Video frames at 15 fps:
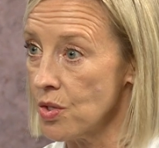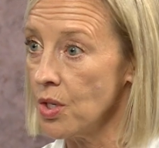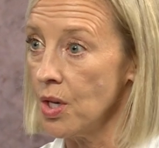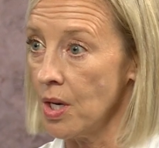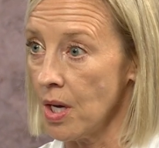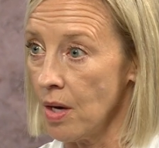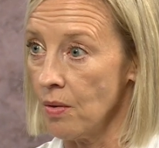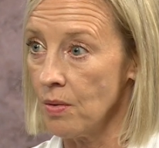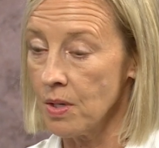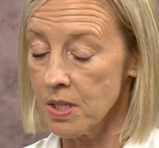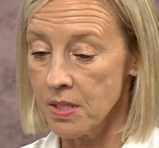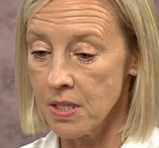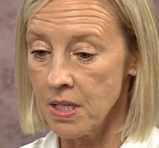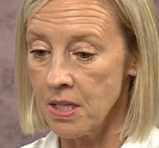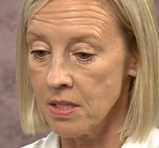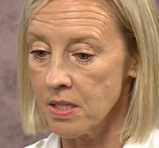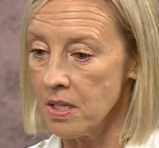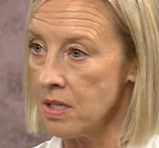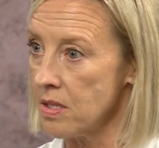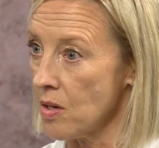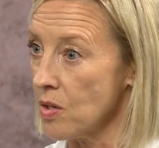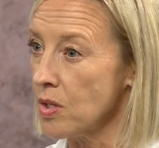because
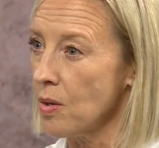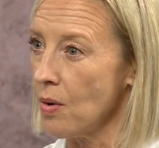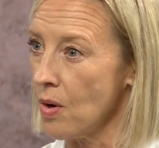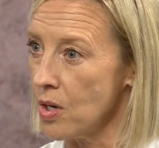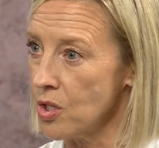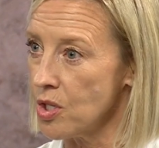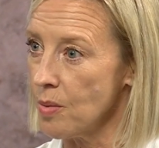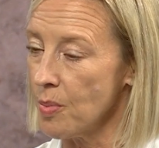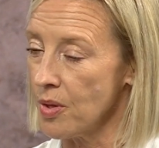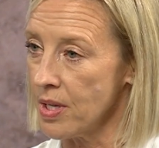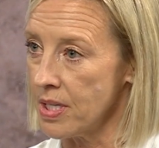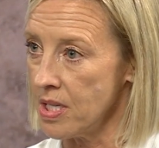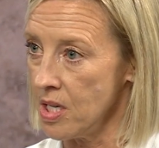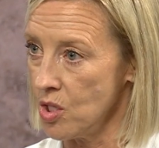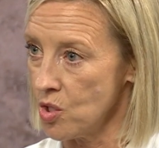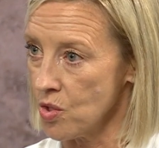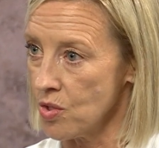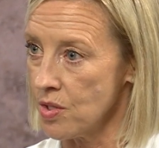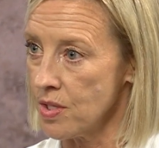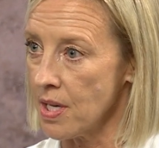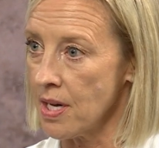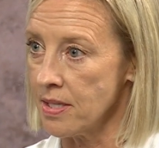it's also a hardship on the
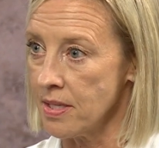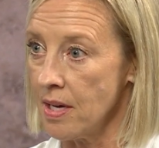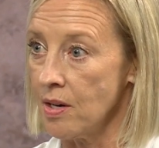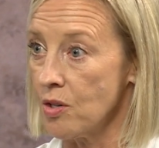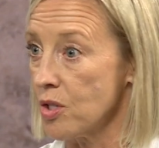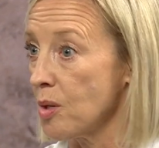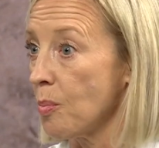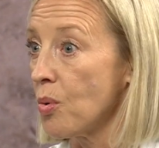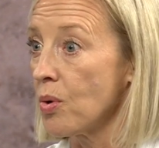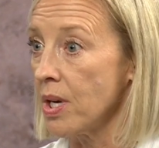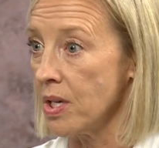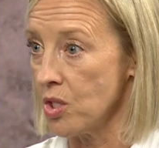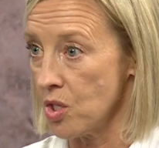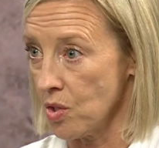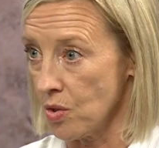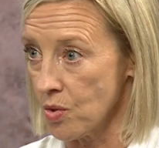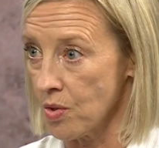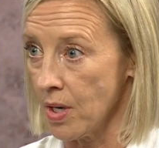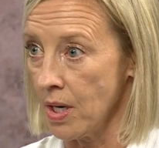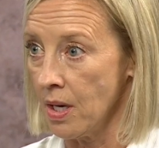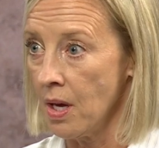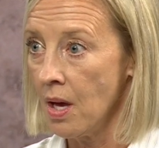teachers as they are supporting
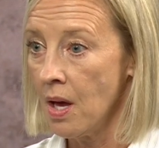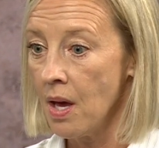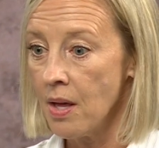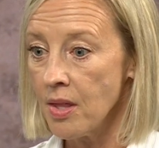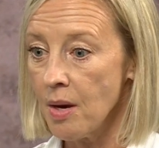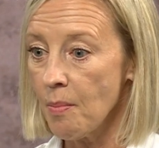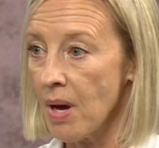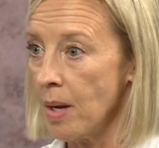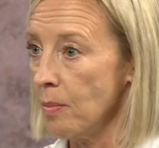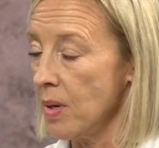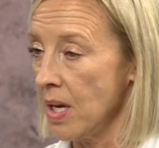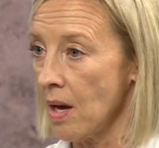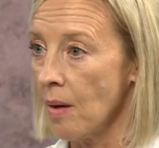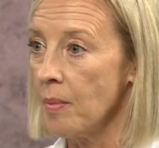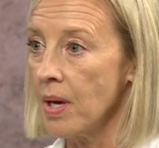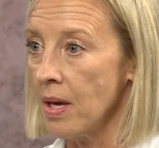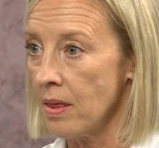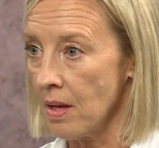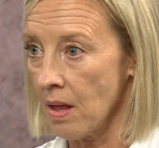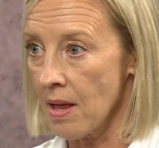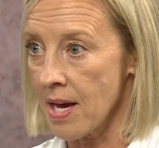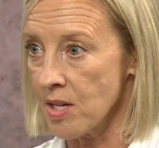children that might be coming in the
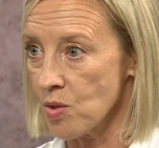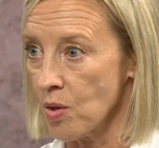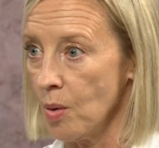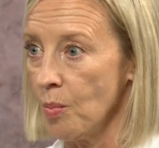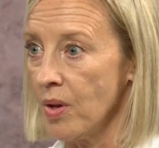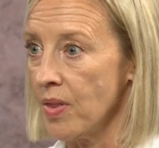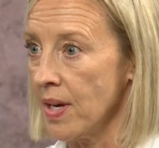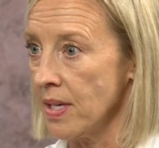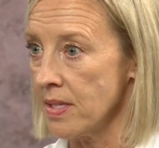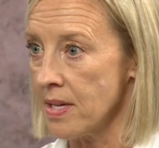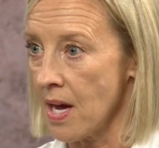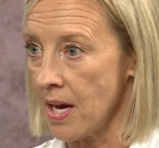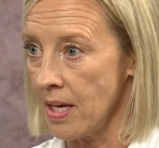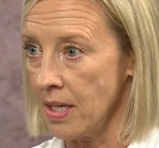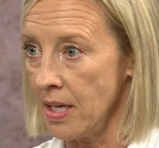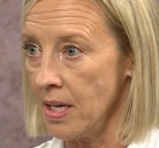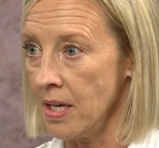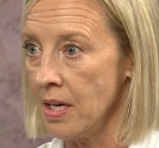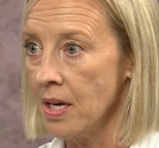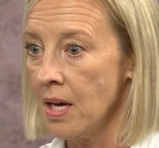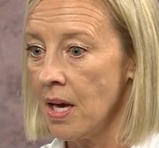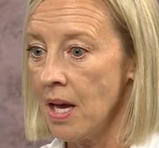classroom with anxiety
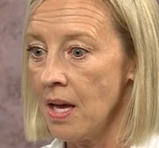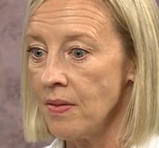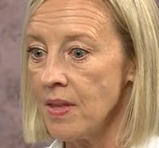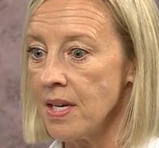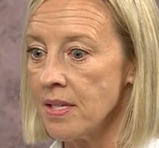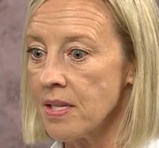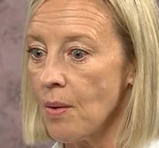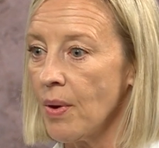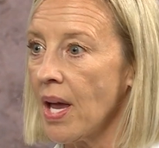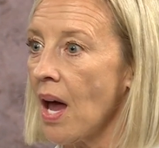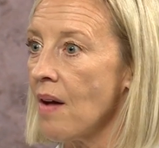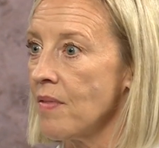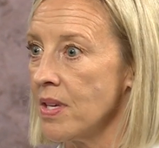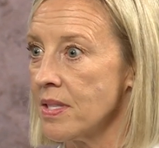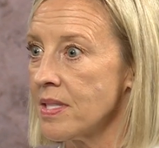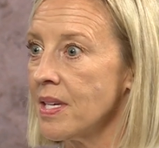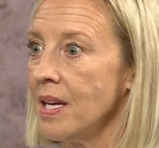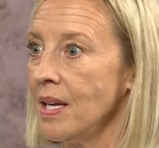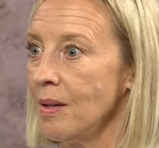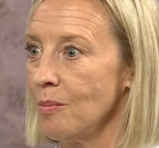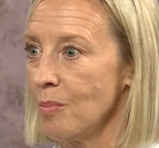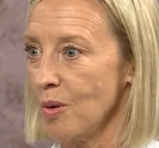and things that we haven't
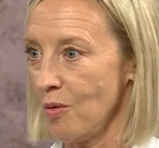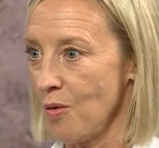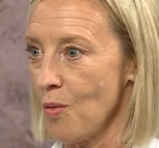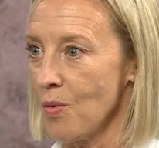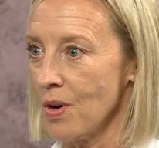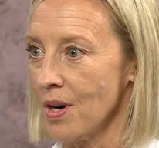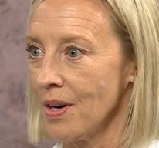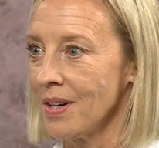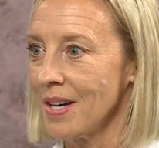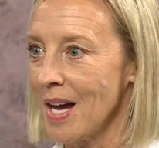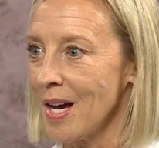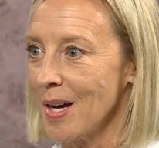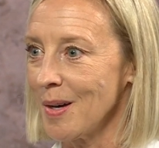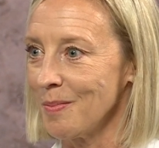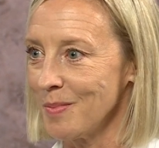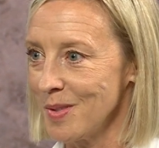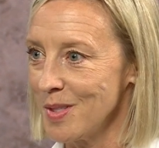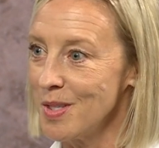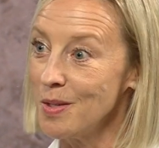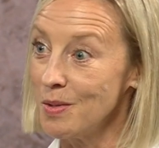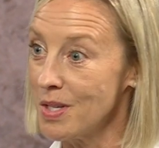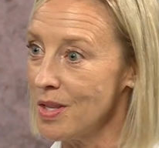seen before
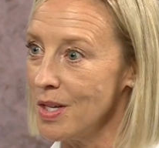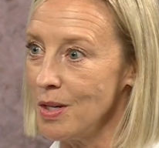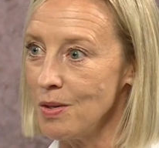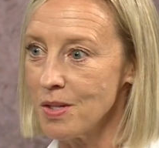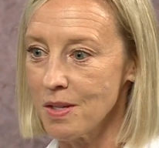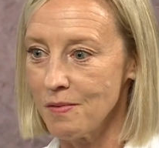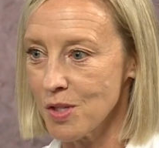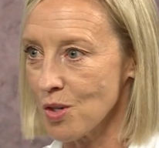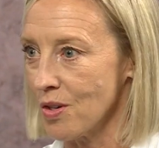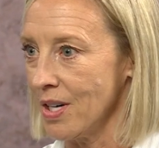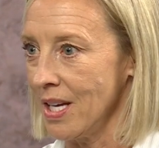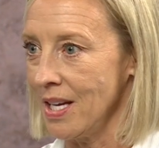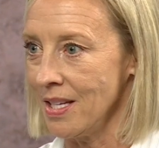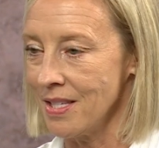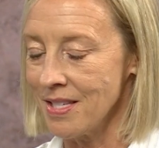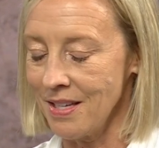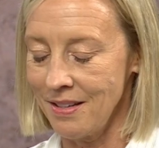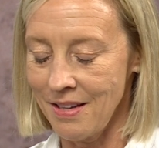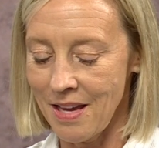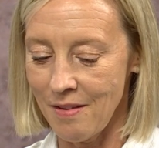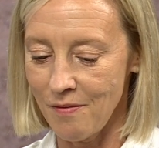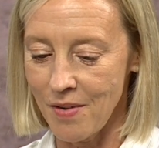due to the use of screens
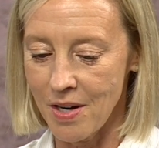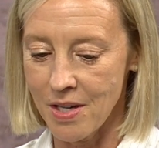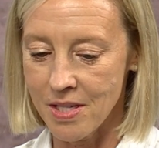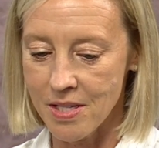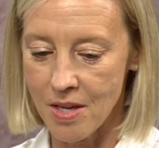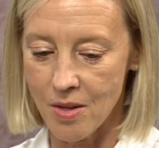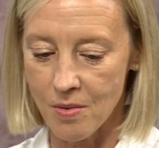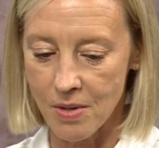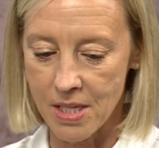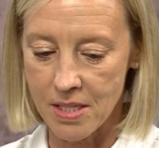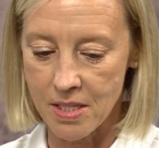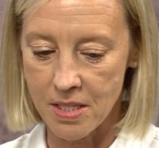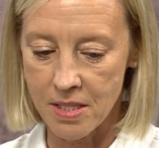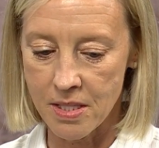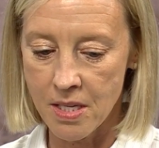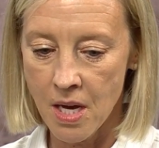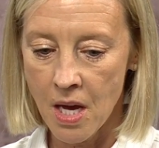and various other reasons.